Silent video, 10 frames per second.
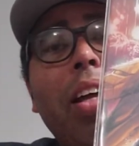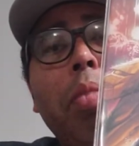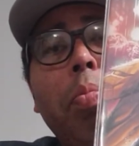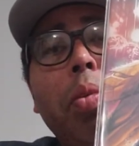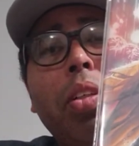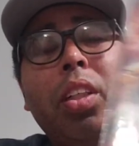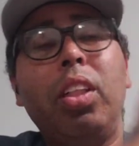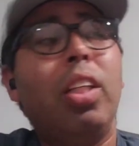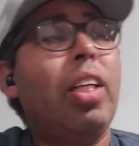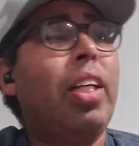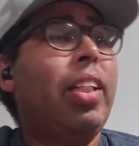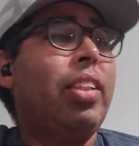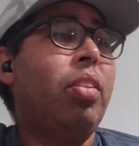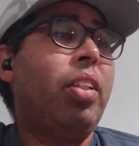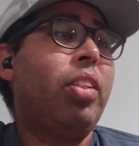book.
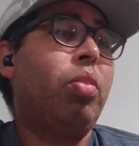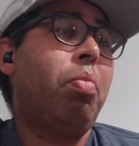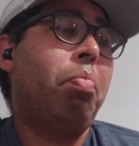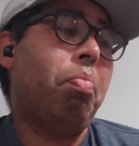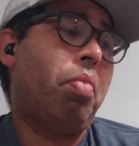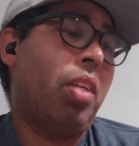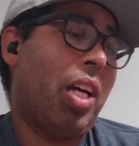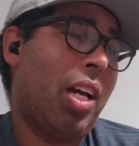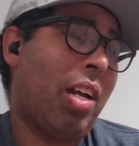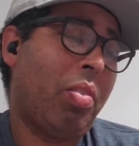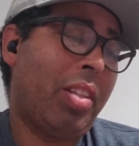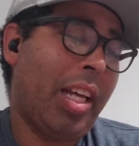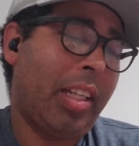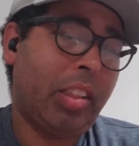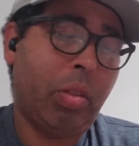So this one, I don't
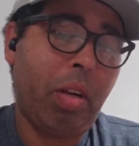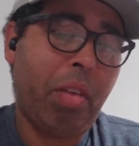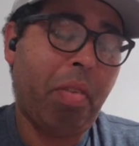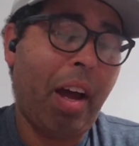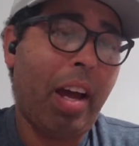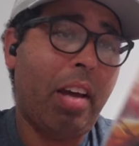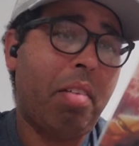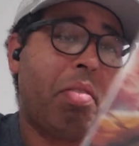think it's 25,